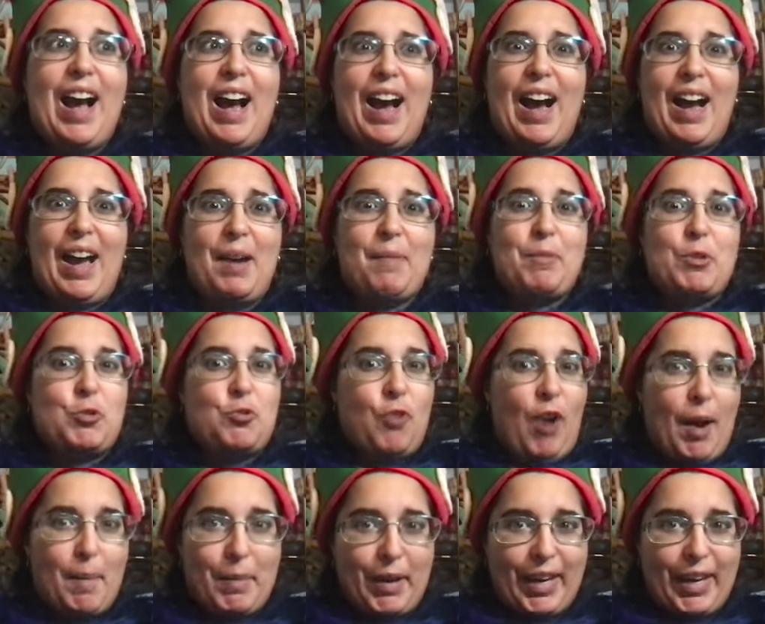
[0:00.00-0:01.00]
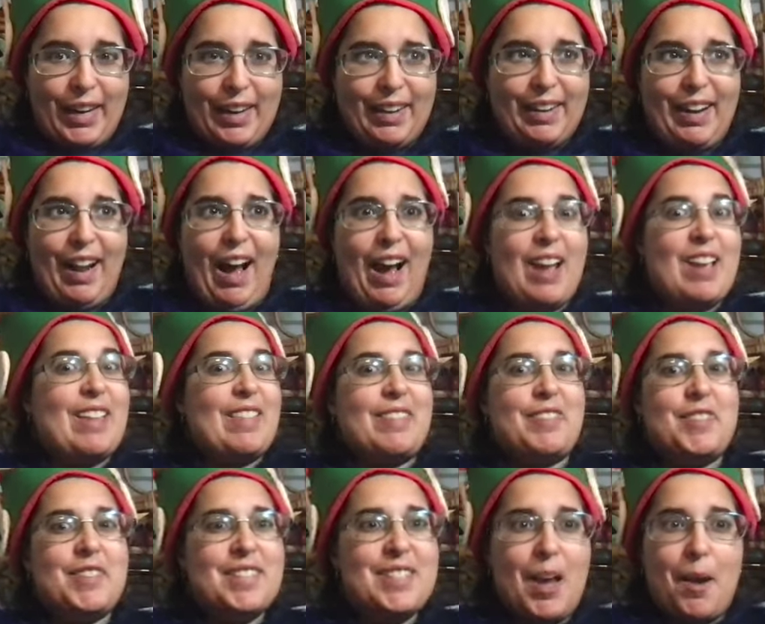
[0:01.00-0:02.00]
I am a drama kid.
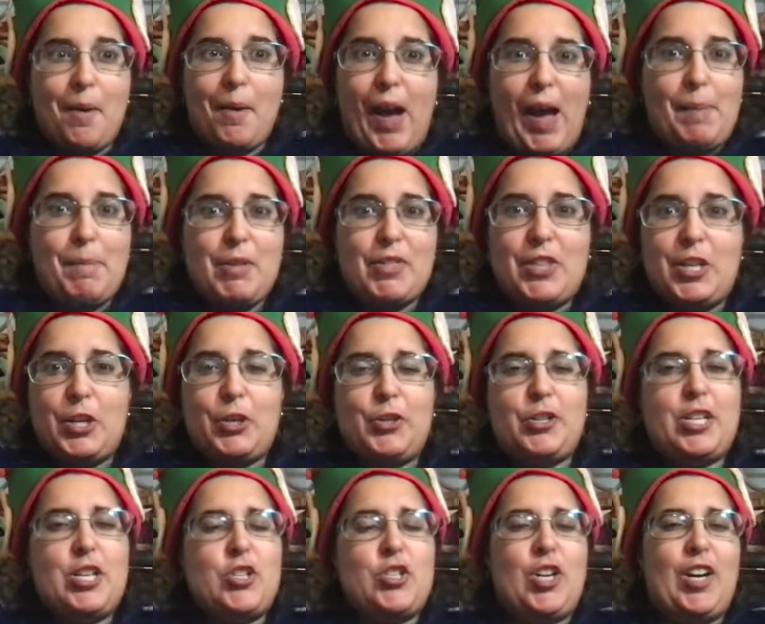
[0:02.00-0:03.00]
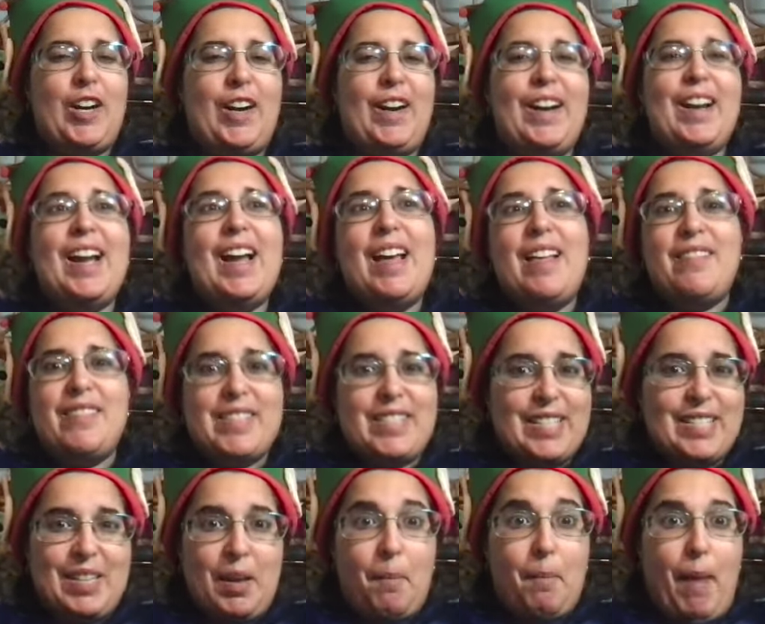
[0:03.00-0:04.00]
I'm a theater teacher. This
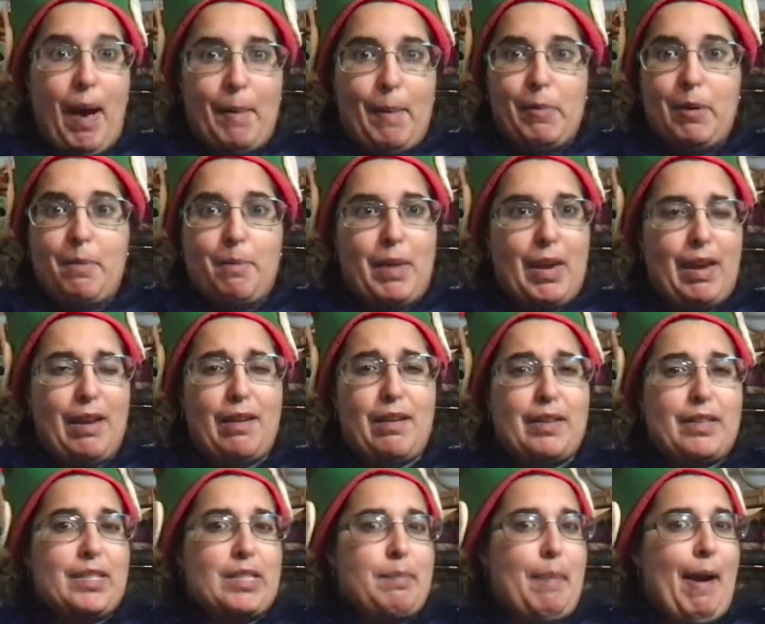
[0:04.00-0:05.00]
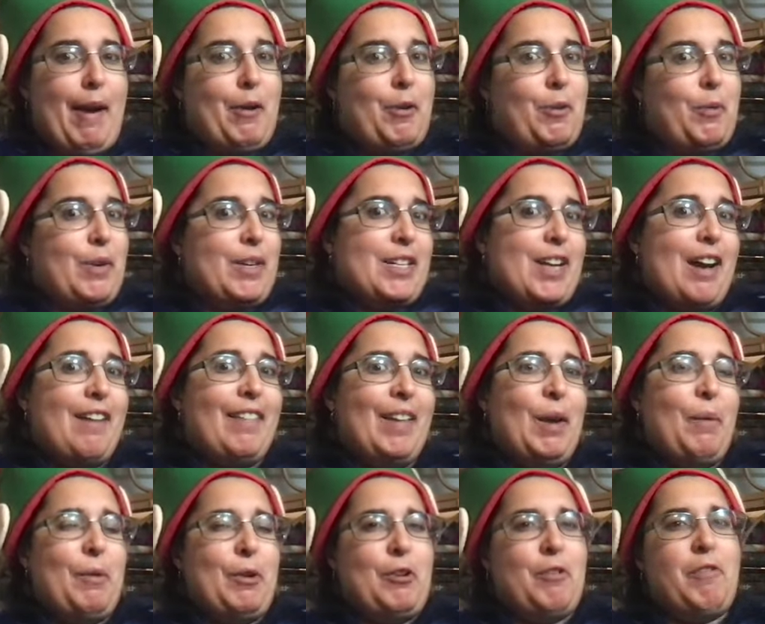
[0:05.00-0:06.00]
is a Mamma Mia inspired retelling
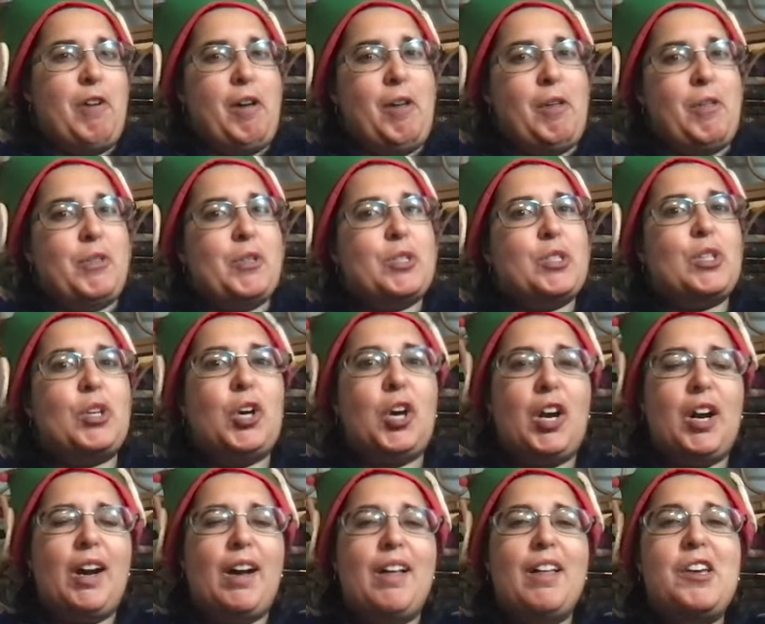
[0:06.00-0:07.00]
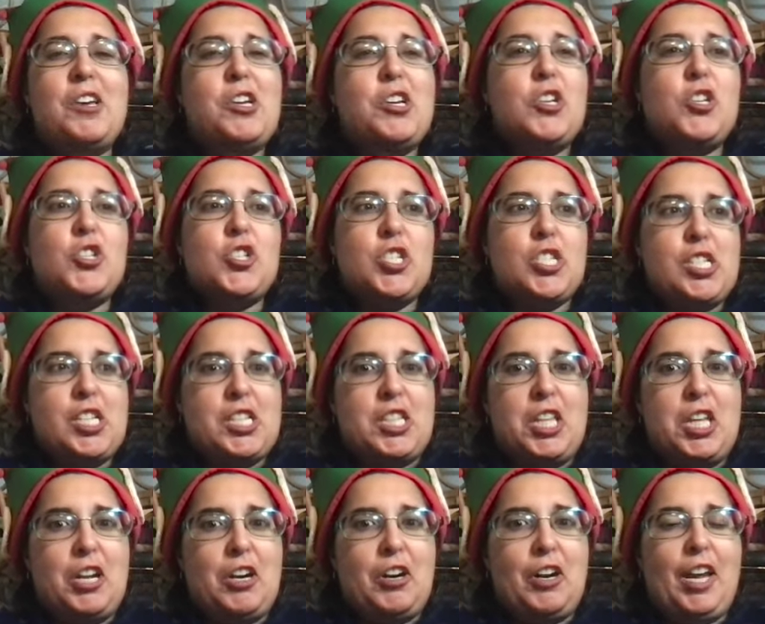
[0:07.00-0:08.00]
where you follow this girl. She's a
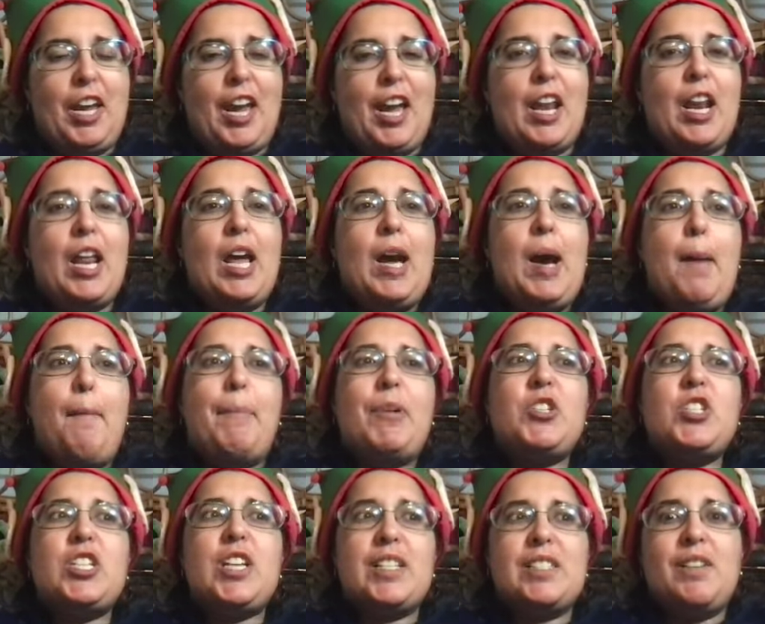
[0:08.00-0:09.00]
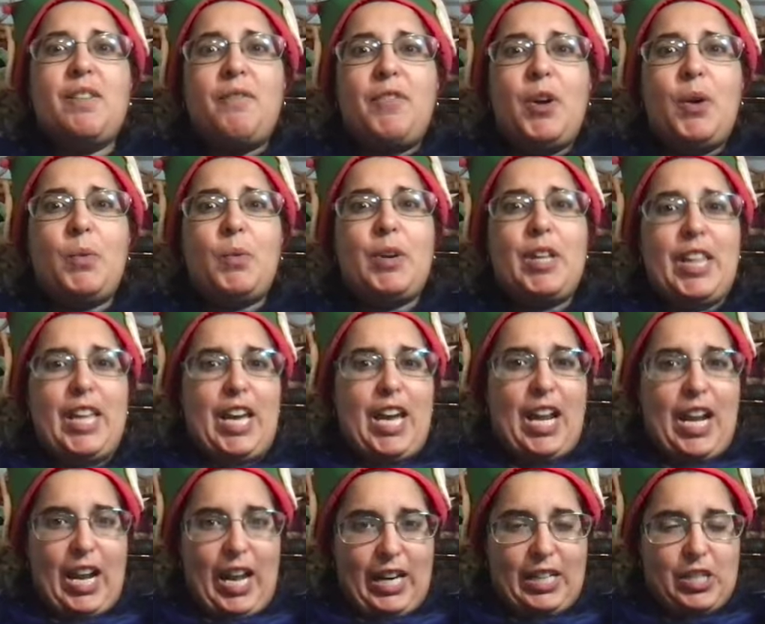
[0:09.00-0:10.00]
theater kid, but she doesn't feel really
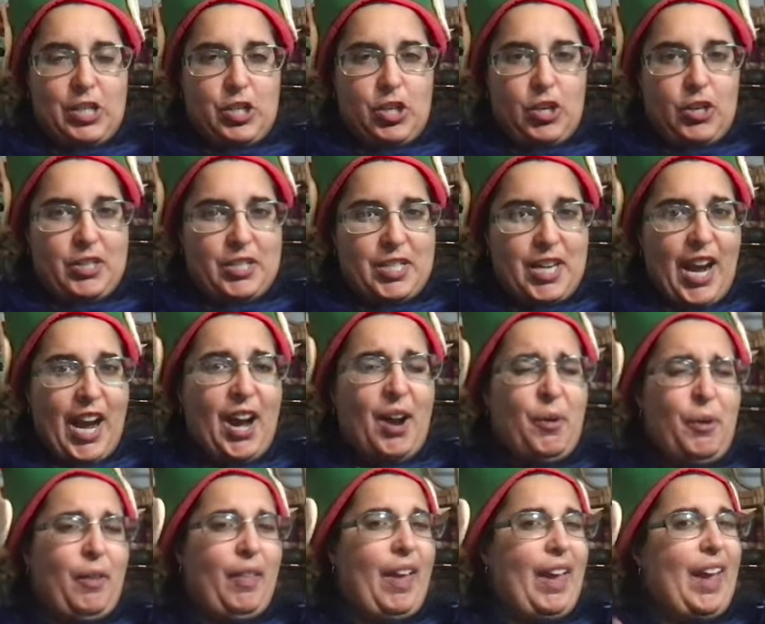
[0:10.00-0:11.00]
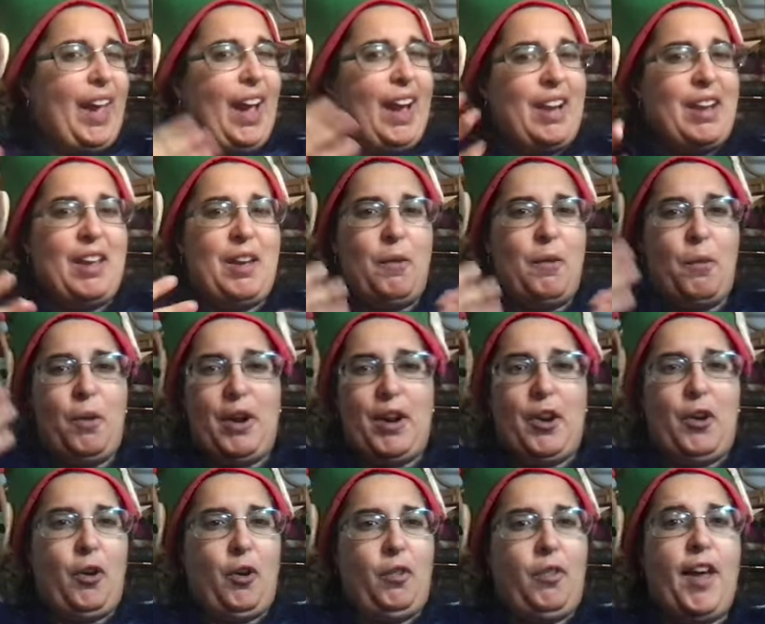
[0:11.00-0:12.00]
connected to her dad or like anyone
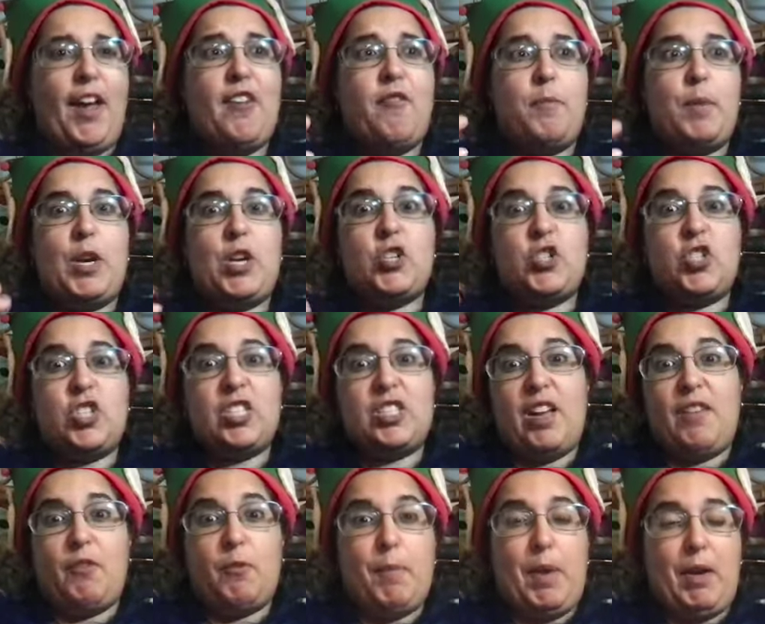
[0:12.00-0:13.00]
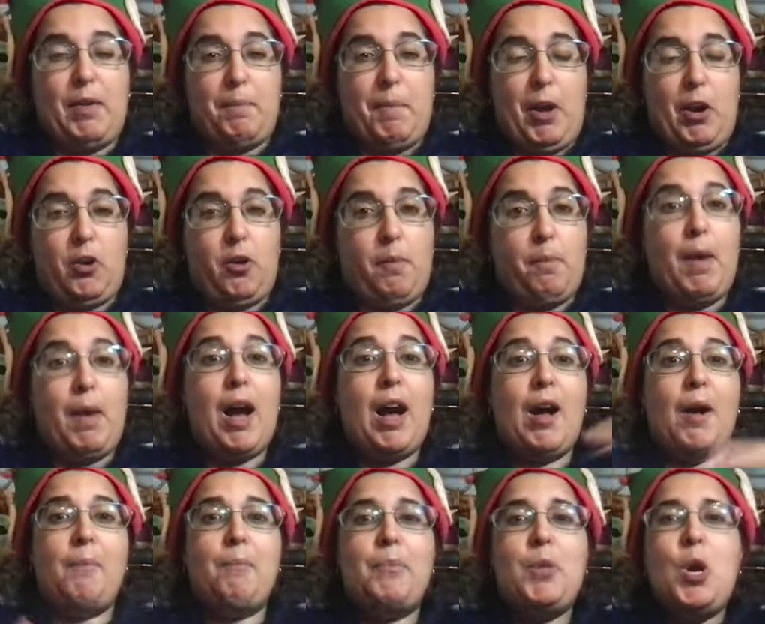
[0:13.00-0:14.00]
in her life because she's never met her
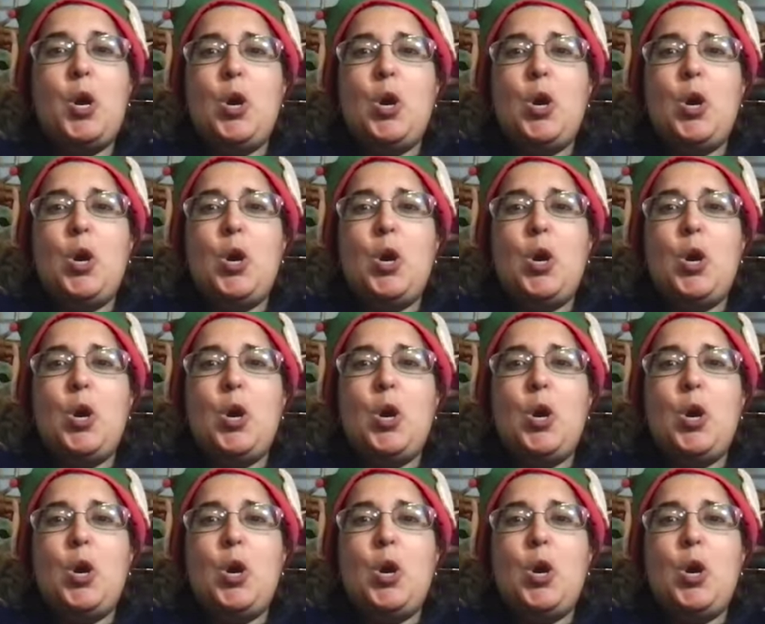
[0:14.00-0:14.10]
mom.